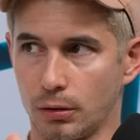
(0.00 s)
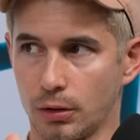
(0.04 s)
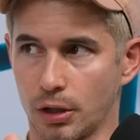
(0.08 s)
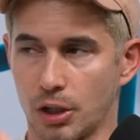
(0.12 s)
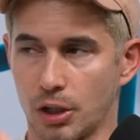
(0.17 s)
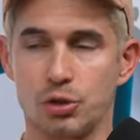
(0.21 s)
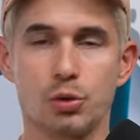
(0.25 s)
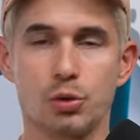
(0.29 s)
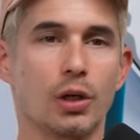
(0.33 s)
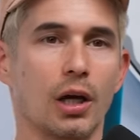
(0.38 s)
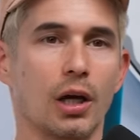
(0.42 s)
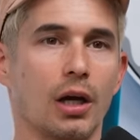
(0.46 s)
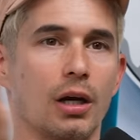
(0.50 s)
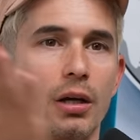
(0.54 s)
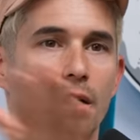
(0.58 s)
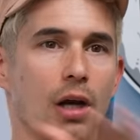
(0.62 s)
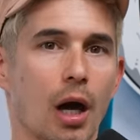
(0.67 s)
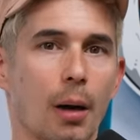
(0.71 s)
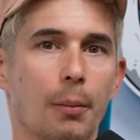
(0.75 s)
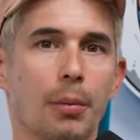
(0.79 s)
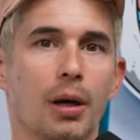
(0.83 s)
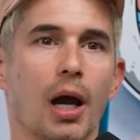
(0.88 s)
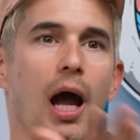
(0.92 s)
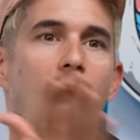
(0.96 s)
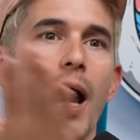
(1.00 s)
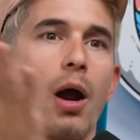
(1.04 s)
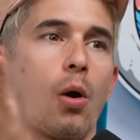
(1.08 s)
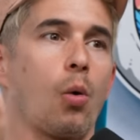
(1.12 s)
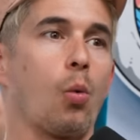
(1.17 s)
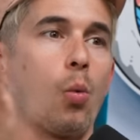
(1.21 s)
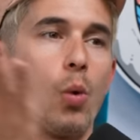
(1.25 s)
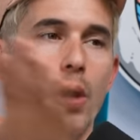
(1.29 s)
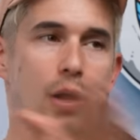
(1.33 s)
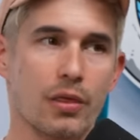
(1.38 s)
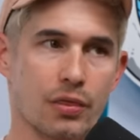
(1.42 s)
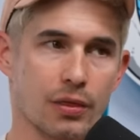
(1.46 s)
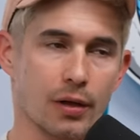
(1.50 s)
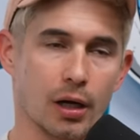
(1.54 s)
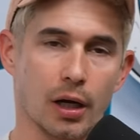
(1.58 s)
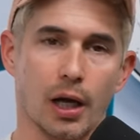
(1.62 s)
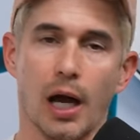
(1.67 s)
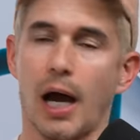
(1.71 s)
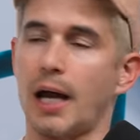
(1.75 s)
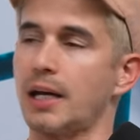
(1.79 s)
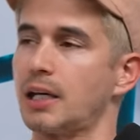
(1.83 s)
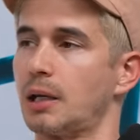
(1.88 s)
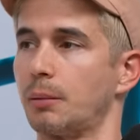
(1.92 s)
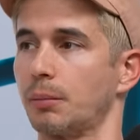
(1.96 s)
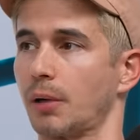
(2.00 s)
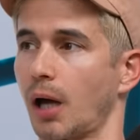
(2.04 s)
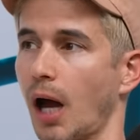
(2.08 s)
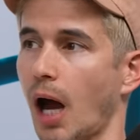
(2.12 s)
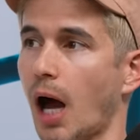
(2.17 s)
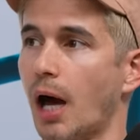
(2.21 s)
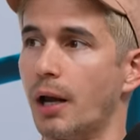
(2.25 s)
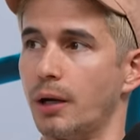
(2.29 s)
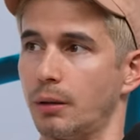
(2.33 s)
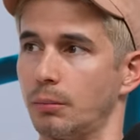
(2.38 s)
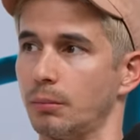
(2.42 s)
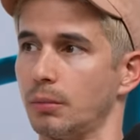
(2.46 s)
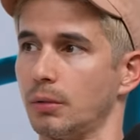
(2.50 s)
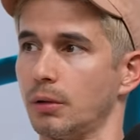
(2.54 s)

Because you got a numb cock with a goddamn condom.